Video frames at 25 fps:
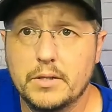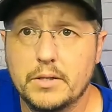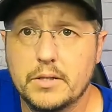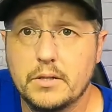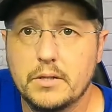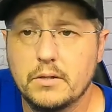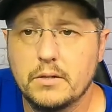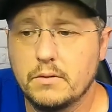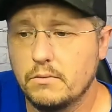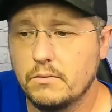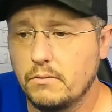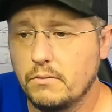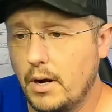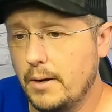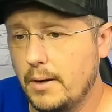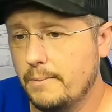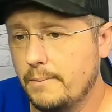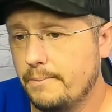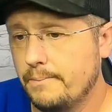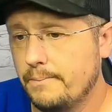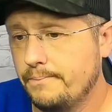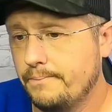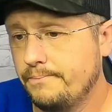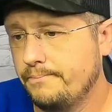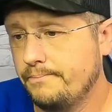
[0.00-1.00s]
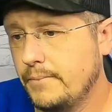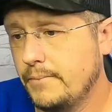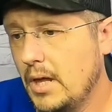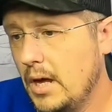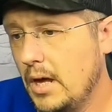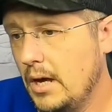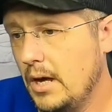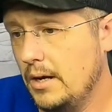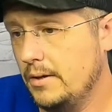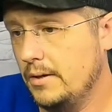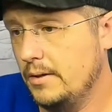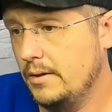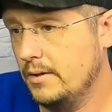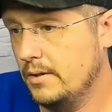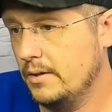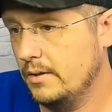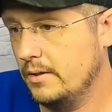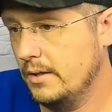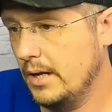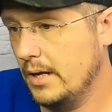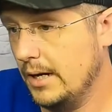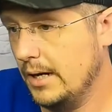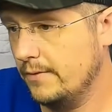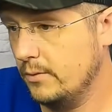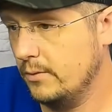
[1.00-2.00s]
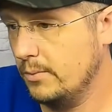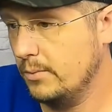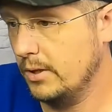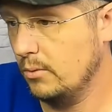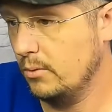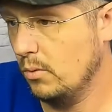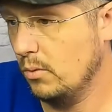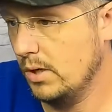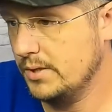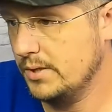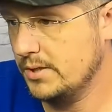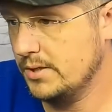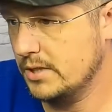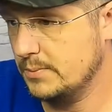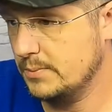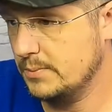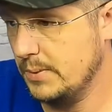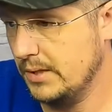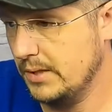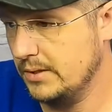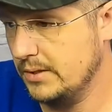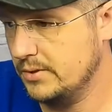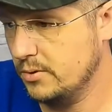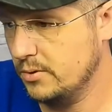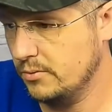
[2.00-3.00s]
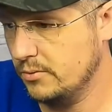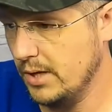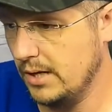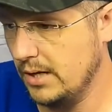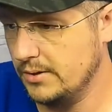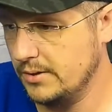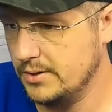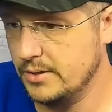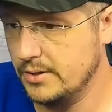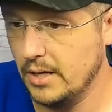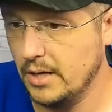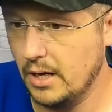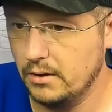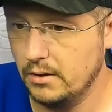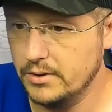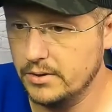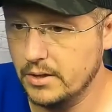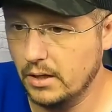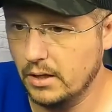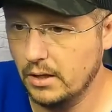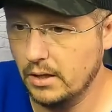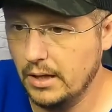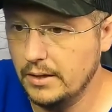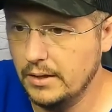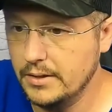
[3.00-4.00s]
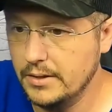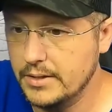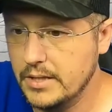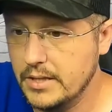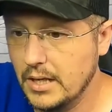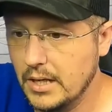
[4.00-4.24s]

right? And not everybody wants to spend $2,000 on a lens.